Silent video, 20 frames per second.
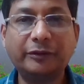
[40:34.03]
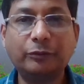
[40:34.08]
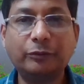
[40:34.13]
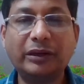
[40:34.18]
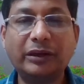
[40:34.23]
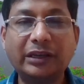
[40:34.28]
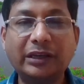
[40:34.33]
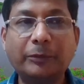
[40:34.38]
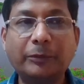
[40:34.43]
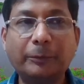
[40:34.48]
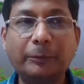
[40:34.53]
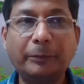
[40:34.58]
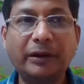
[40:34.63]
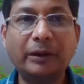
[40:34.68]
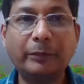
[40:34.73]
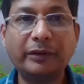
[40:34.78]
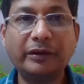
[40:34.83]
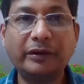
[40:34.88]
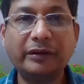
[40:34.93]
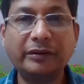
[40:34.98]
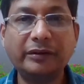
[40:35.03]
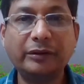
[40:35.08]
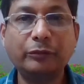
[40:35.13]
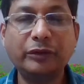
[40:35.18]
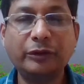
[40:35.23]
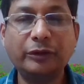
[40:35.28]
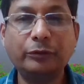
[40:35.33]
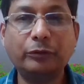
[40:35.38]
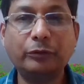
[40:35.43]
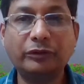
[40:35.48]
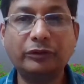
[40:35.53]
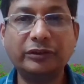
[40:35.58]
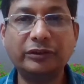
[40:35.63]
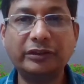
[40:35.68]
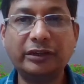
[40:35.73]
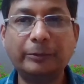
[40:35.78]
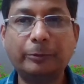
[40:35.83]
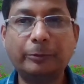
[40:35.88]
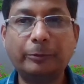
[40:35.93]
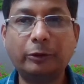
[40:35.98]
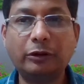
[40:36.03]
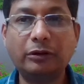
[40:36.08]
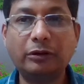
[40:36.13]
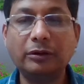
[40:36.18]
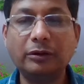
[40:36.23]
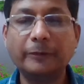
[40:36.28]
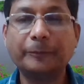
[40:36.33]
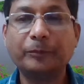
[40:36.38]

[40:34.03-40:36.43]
what type of parameters you need to consider for